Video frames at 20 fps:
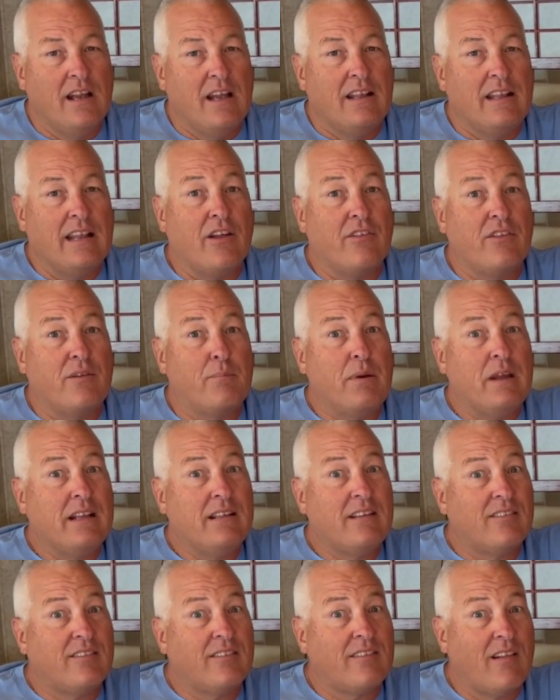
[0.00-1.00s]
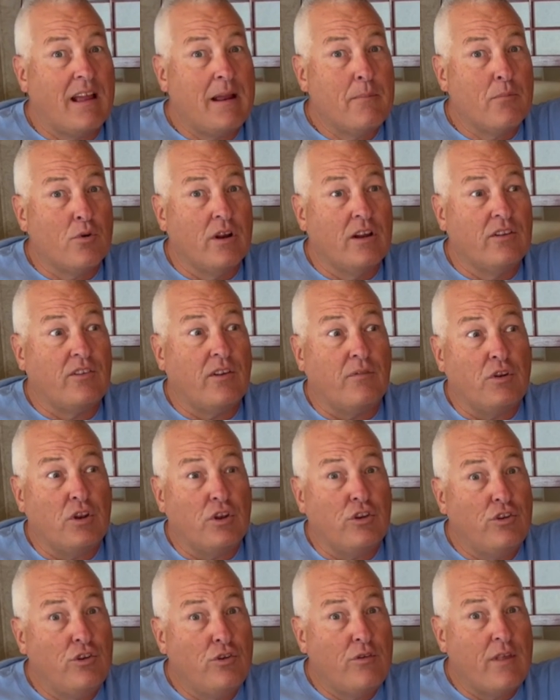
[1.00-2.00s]
Now, the big disclaimer is, if you
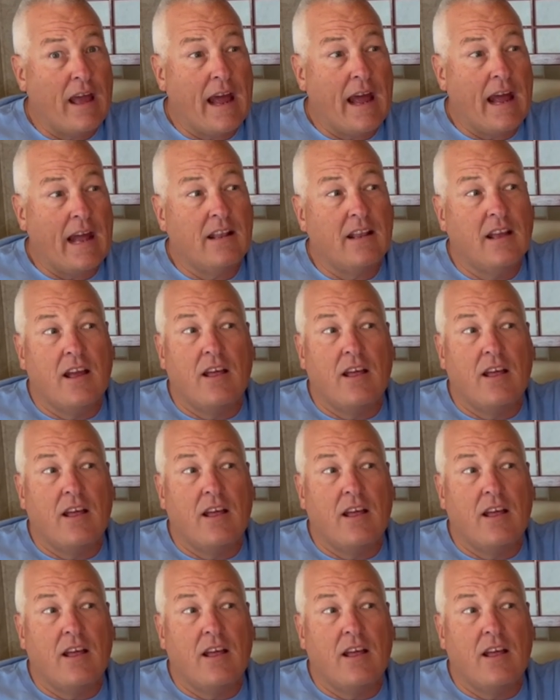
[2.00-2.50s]
do that,